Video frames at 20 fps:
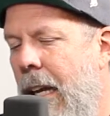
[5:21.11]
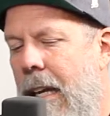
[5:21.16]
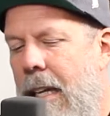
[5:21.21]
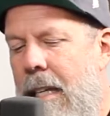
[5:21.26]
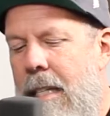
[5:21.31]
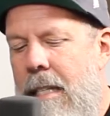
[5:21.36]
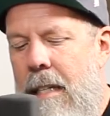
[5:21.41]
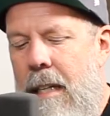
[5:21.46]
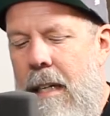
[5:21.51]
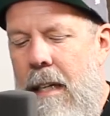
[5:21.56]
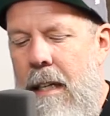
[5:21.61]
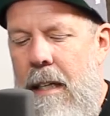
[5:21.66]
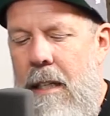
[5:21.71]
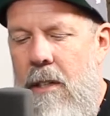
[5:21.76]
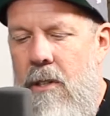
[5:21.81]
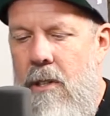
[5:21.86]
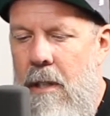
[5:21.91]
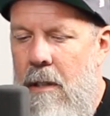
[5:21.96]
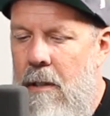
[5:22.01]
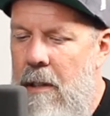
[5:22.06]
And
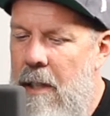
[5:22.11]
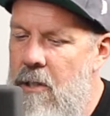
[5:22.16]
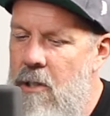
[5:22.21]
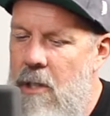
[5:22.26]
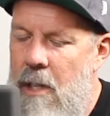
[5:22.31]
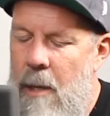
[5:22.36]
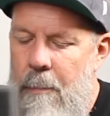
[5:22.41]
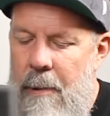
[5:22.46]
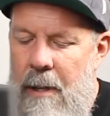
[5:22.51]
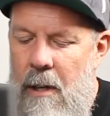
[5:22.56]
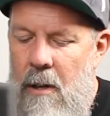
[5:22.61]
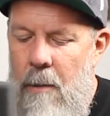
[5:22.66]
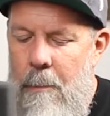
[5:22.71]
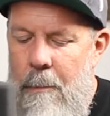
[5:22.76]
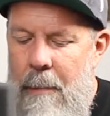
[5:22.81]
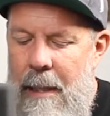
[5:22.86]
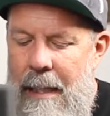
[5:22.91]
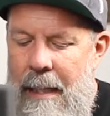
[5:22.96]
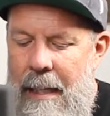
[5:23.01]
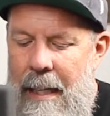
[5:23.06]
so let's jump in on
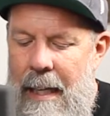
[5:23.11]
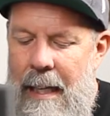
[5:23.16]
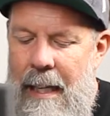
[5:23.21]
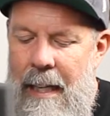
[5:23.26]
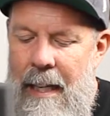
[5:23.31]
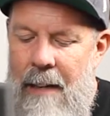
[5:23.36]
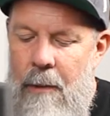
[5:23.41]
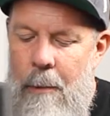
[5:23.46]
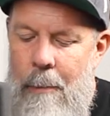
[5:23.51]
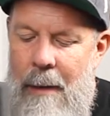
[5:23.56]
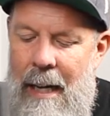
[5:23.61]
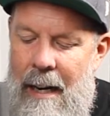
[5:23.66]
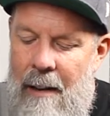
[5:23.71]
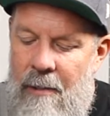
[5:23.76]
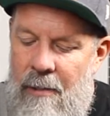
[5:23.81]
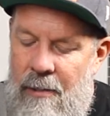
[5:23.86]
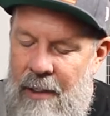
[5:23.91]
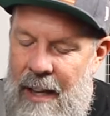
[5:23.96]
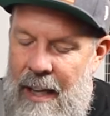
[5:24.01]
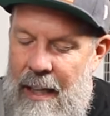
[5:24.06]
Monday, get everybody
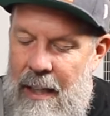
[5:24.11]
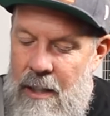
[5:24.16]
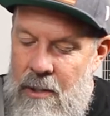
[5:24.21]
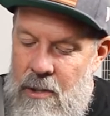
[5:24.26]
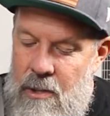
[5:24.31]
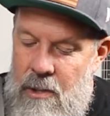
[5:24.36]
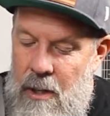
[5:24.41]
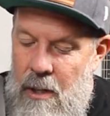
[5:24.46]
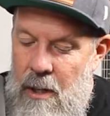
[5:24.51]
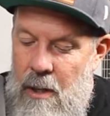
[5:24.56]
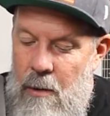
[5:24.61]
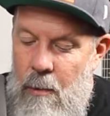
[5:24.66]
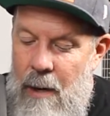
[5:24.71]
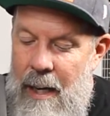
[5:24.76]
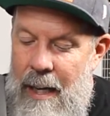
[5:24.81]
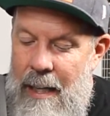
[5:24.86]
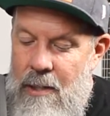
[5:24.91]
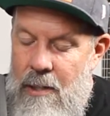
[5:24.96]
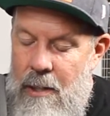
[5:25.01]
thinking a certain way.